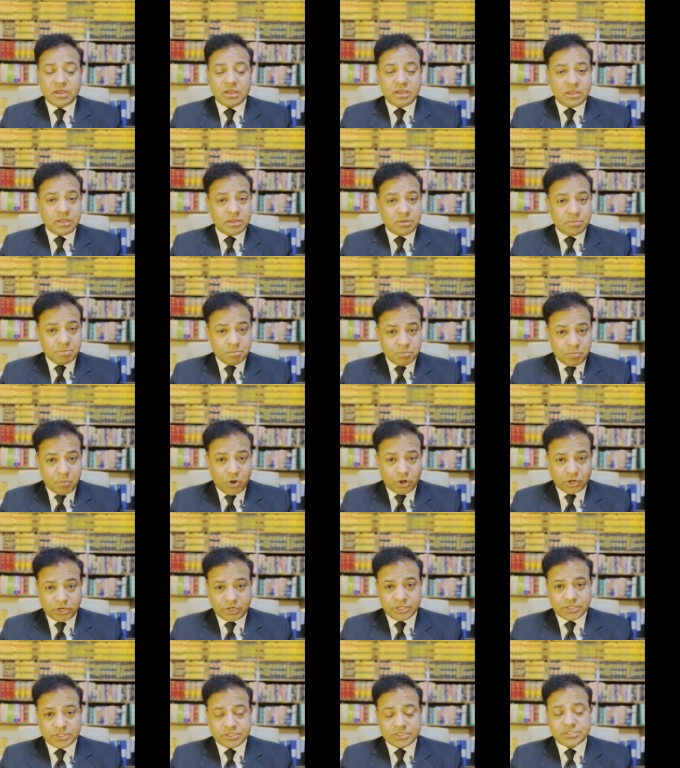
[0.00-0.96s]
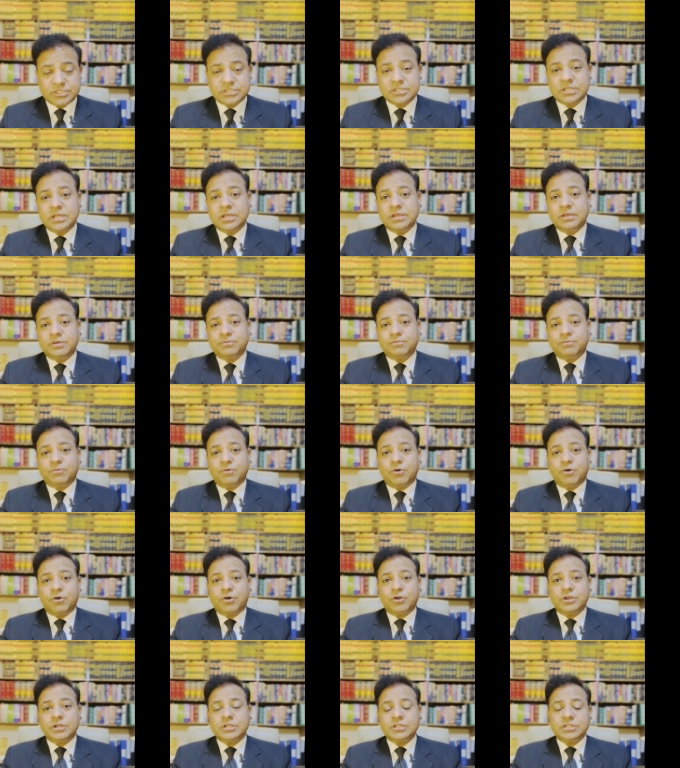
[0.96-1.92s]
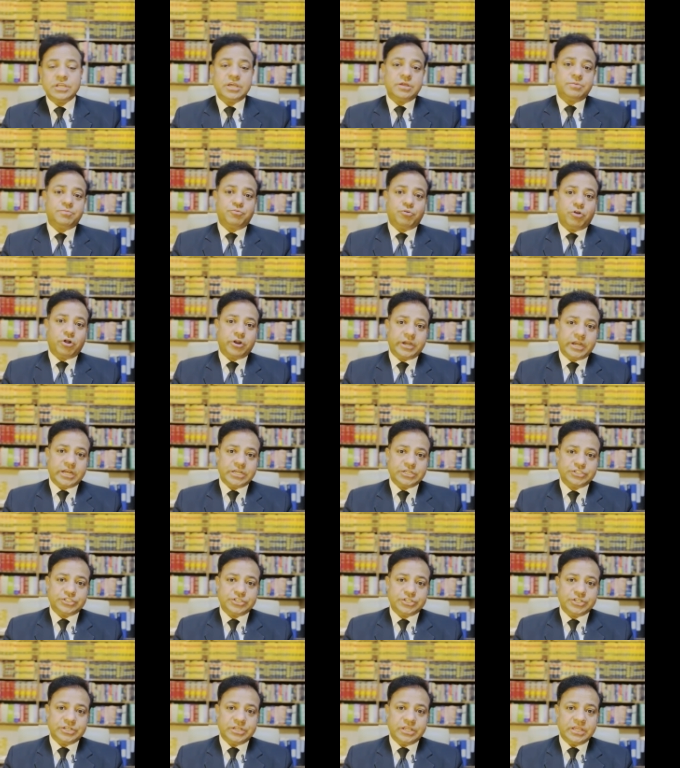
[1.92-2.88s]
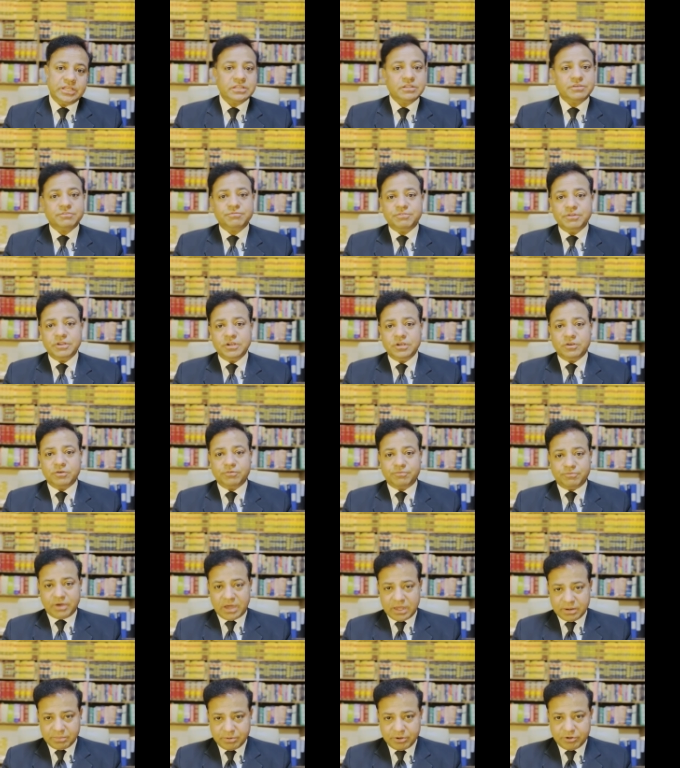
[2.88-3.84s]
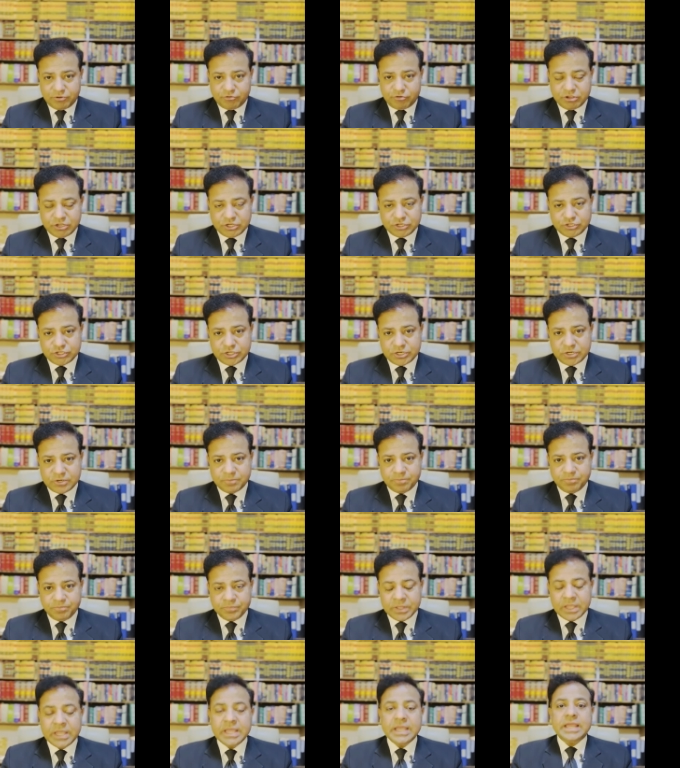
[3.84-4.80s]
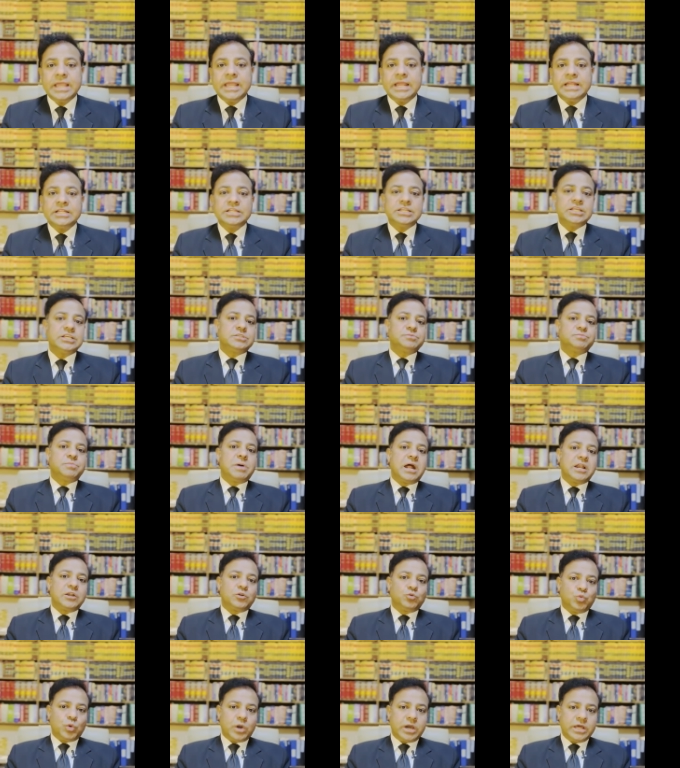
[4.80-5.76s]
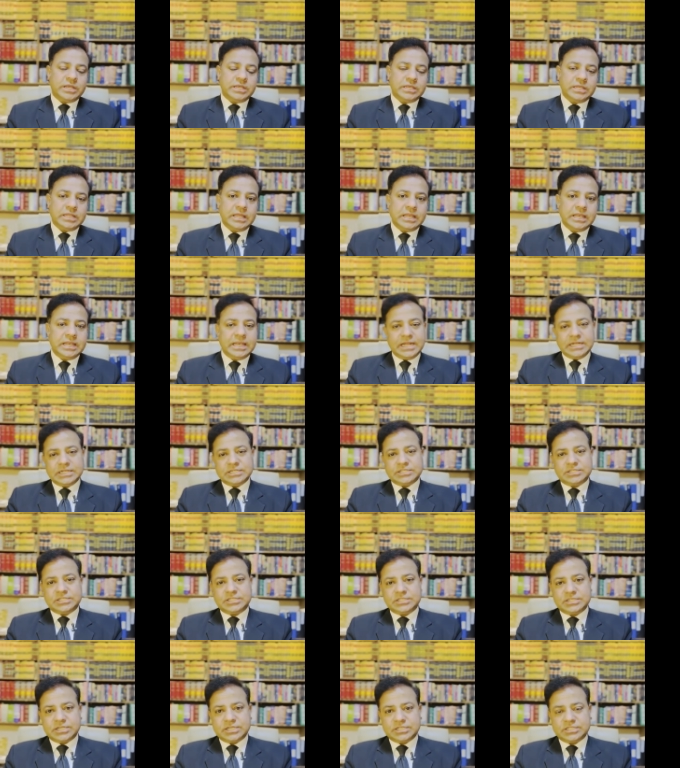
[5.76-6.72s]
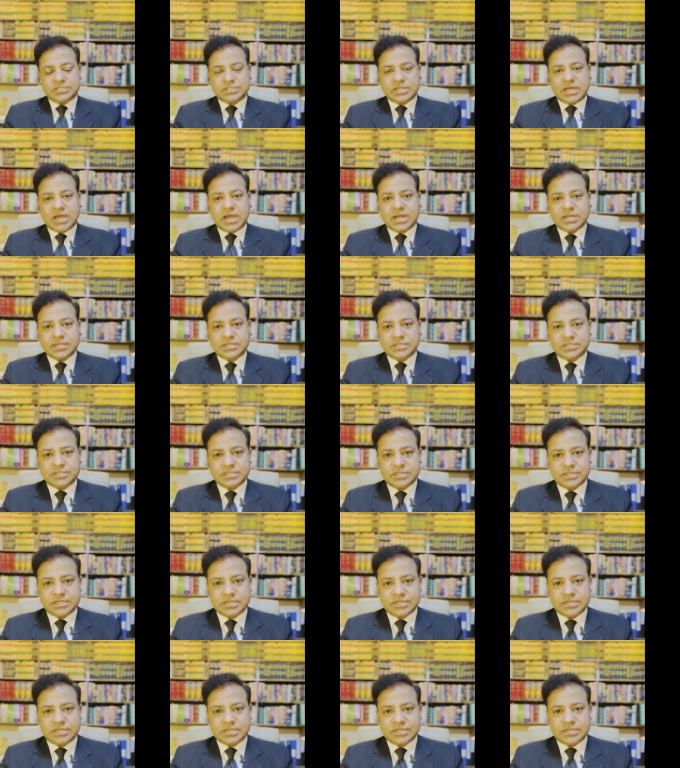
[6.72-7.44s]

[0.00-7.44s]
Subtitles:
importance for their progression in the field of arbitration. In this part one, let's start